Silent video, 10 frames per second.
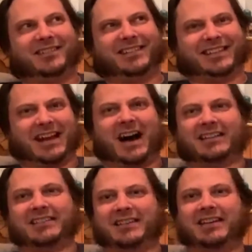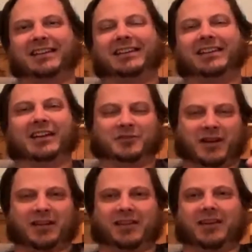the arts in
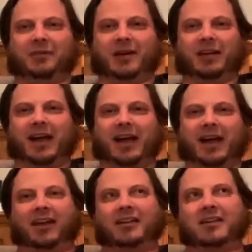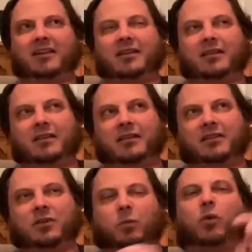Australia, where like,
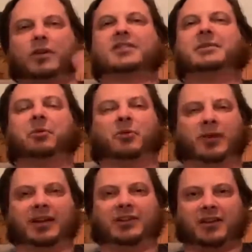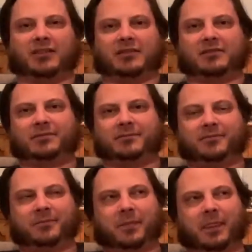you want to support each other.
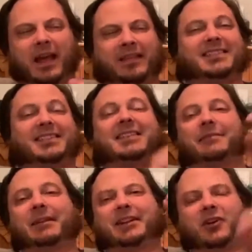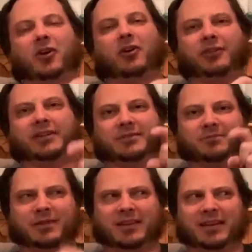And this is something that COVID has
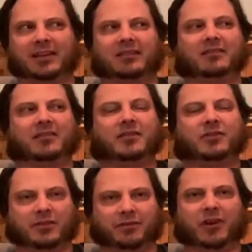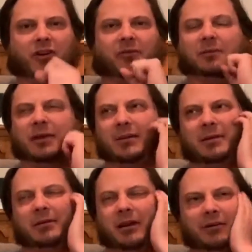really driven home to me. I
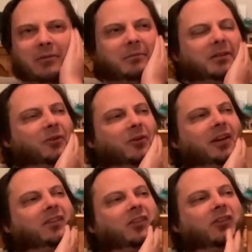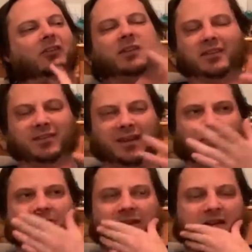remember talking to Steve,